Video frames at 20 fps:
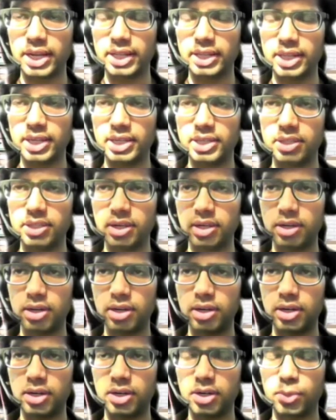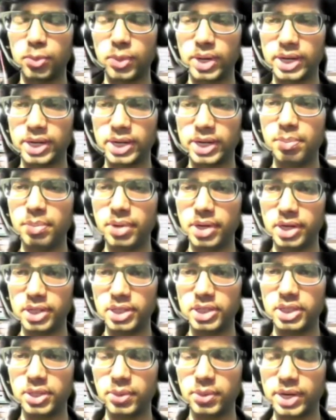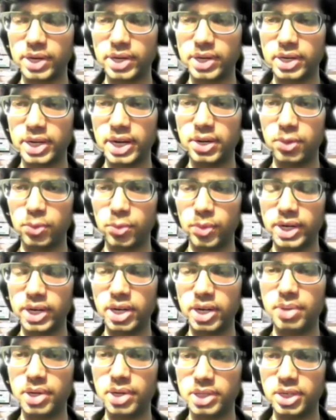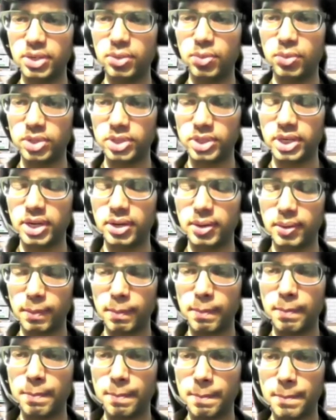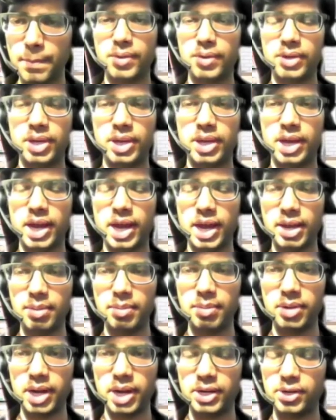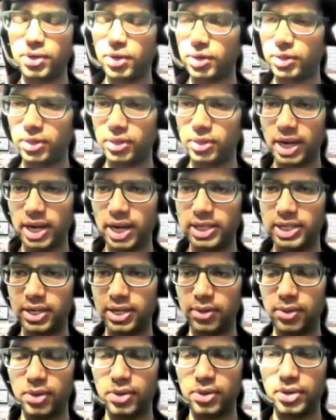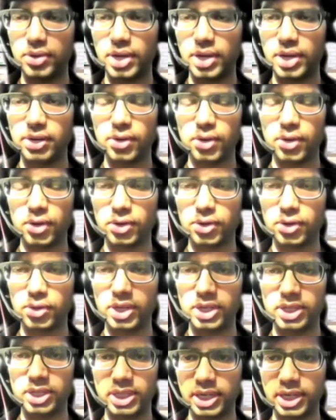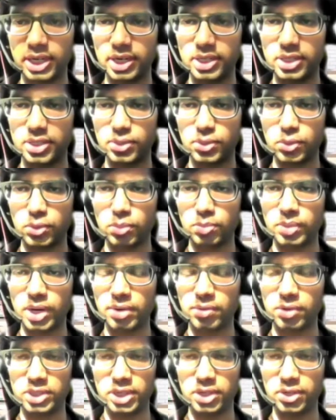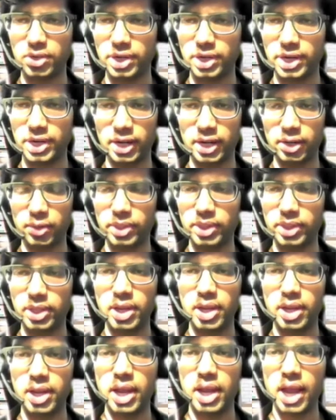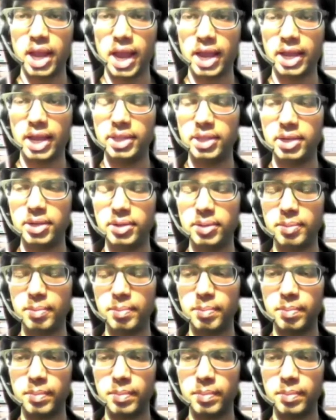is 20 minutes, 20 minutes it was. Yeah. Okay, I talked, as I told you, I talked to the seniors whom I was in contact with, and